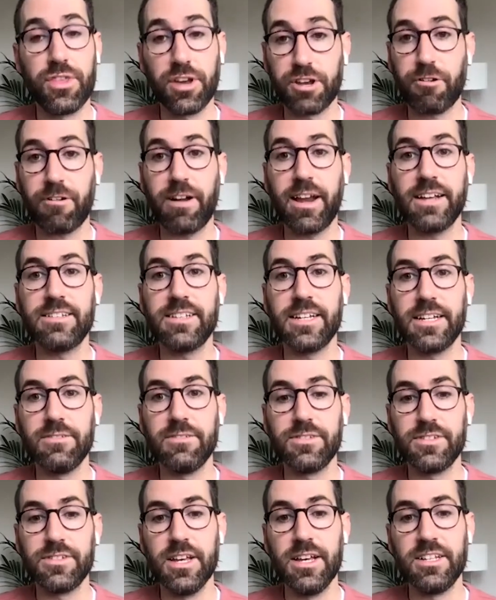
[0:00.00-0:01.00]
the
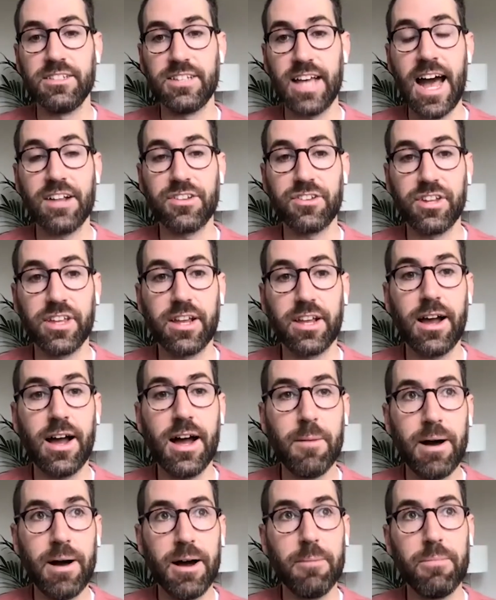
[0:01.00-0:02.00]
creatives to actually
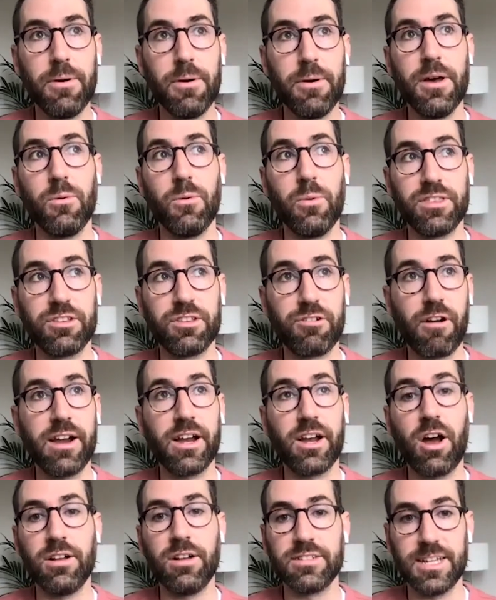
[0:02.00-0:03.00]
come up with
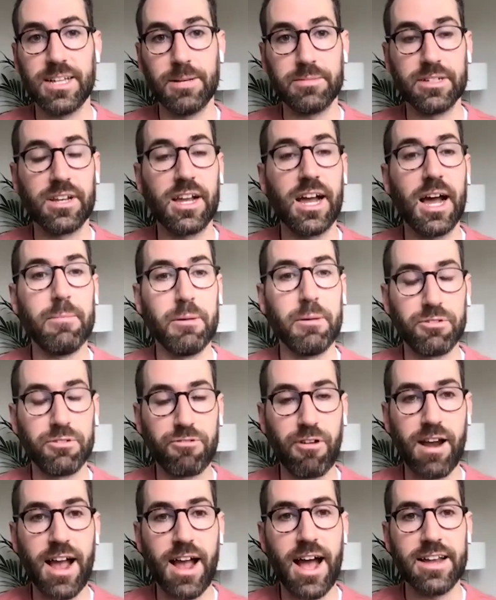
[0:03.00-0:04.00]
great concepts and come mm. up with
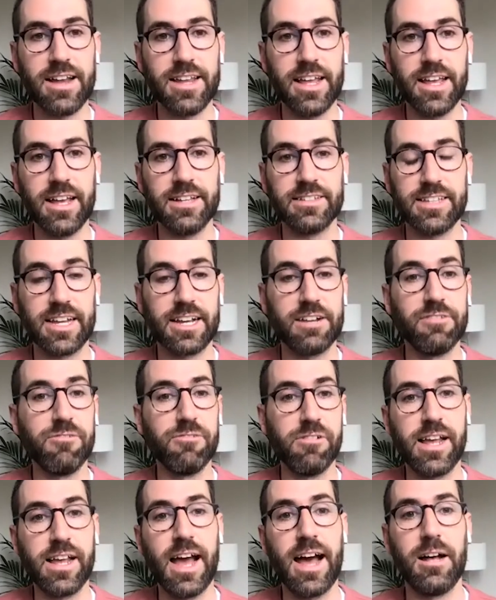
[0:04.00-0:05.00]
mm. great ideas that can
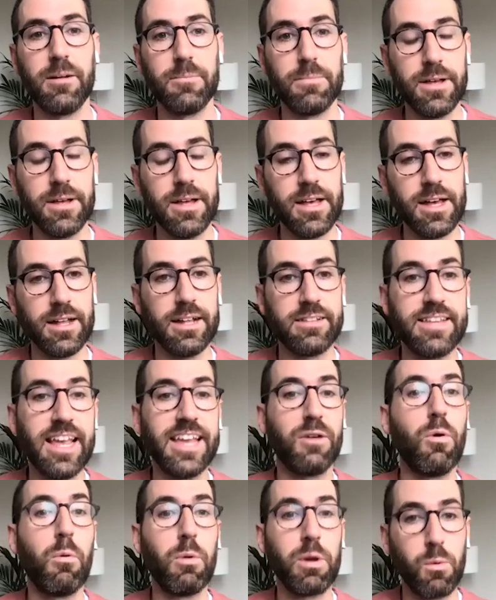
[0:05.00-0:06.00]
really help
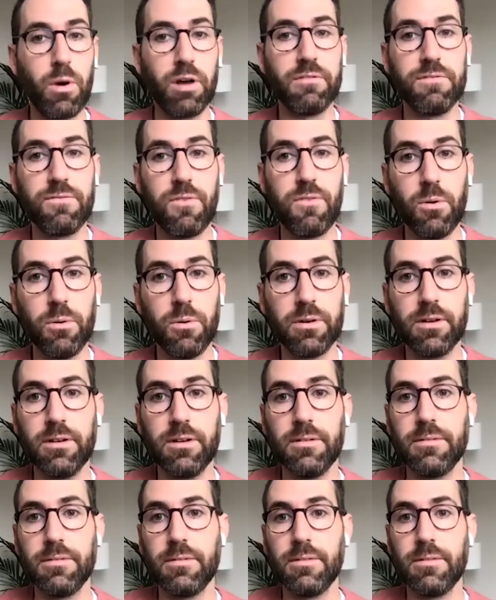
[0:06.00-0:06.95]
take what we want forward.